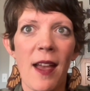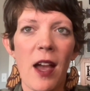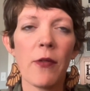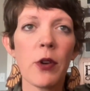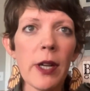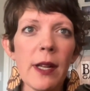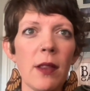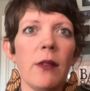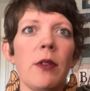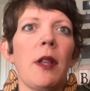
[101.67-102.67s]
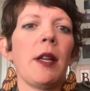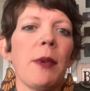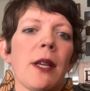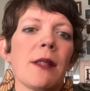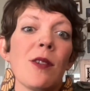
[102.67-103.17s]
I've created Live Aligned
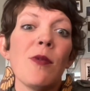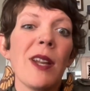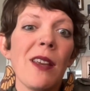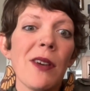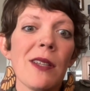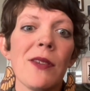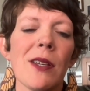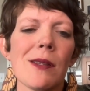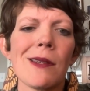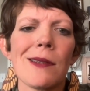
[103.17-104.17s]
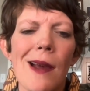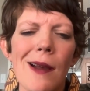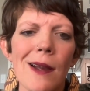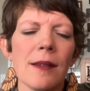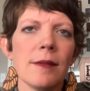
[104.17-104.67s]
because so many of us feel
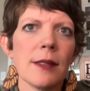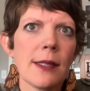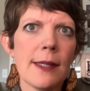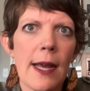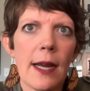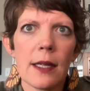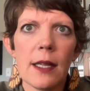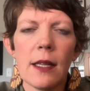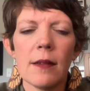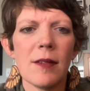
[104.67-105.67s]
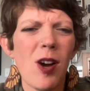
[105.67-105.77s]
stuck, stagnant,